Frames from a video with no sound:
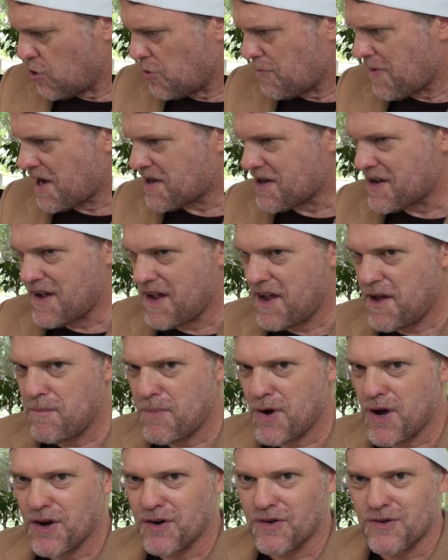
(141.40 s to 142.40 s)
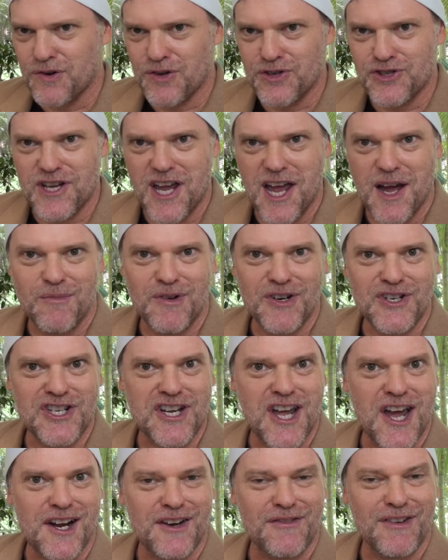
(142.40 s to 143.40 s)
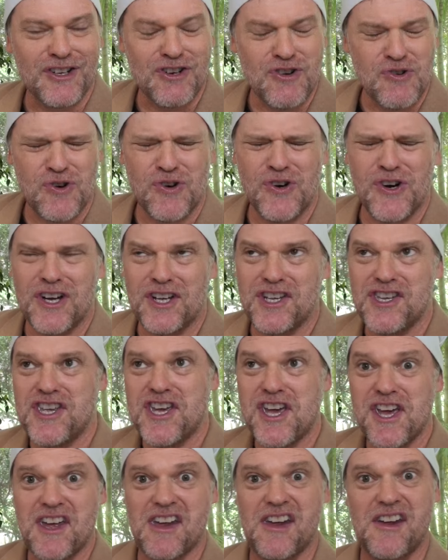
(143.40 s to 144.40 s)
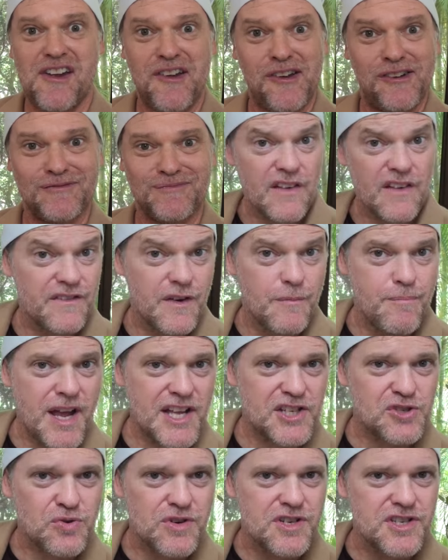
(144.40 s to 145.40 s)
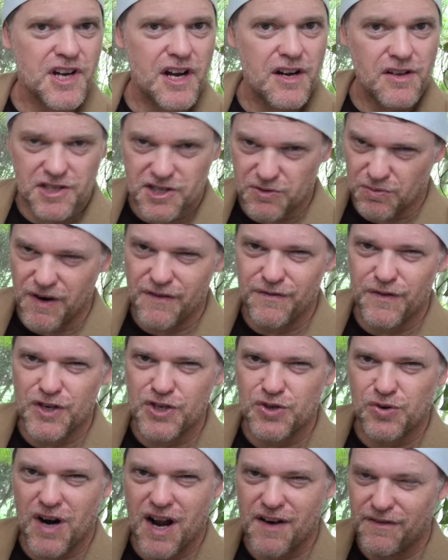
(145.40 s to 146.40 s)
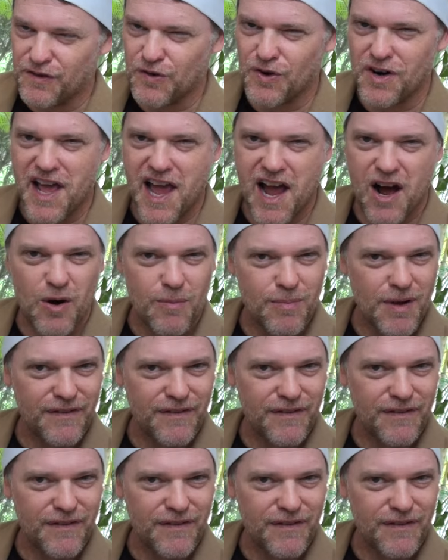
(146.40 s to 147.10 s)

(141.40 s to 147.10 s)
Or make a hamburger or sandwich out of it. Oh yeah! For best results, refrigerate for an hour